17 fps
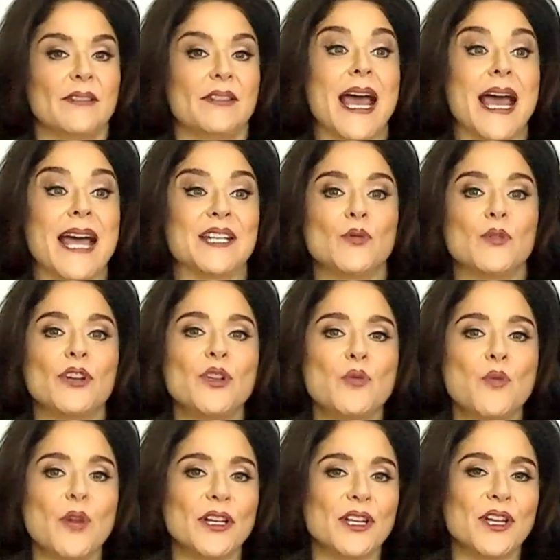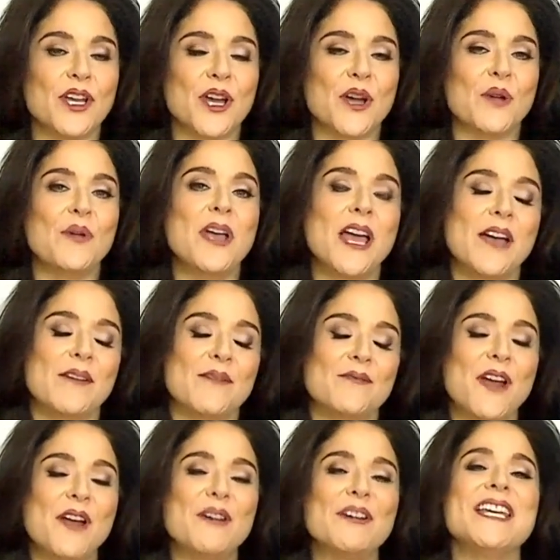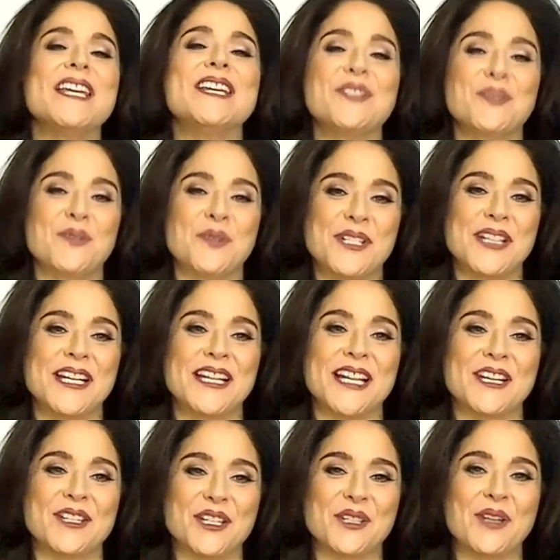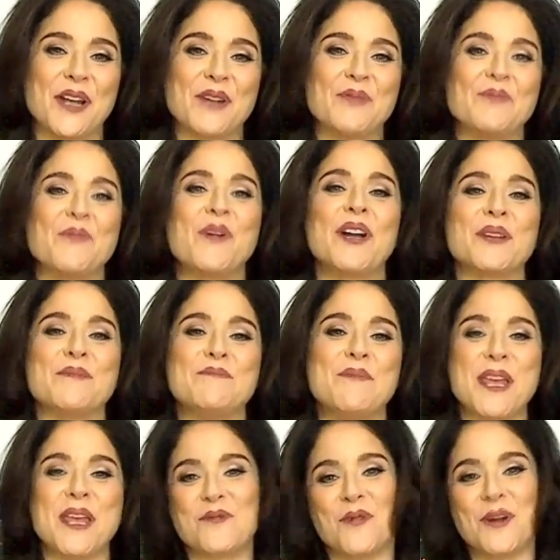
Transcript: That's where you want to go. Very interestingly, I want to make